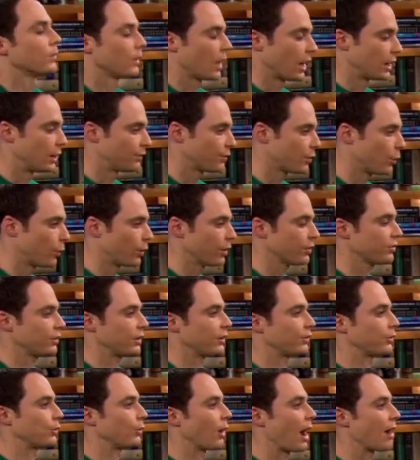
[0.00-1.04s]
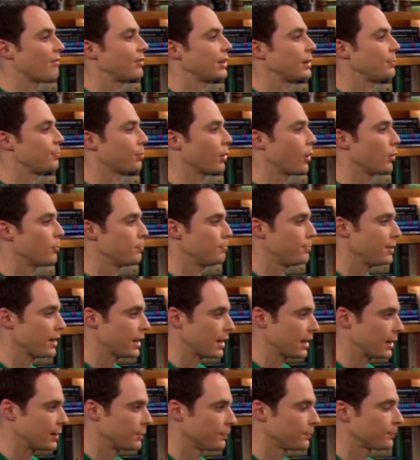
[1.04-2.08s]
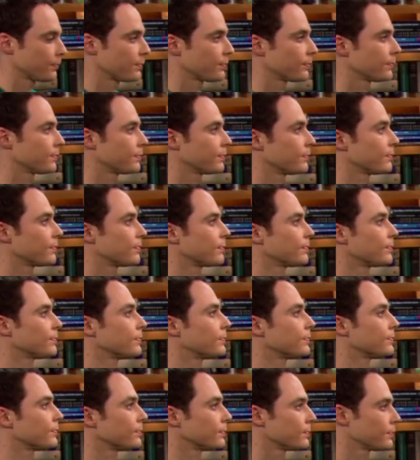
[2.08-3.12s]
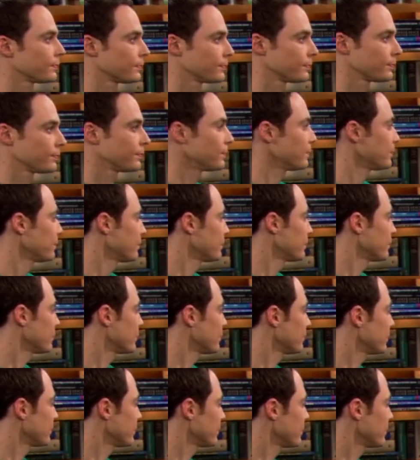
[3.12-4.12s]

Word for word: And of course, it's Gravity Probe B. Sheldon, you have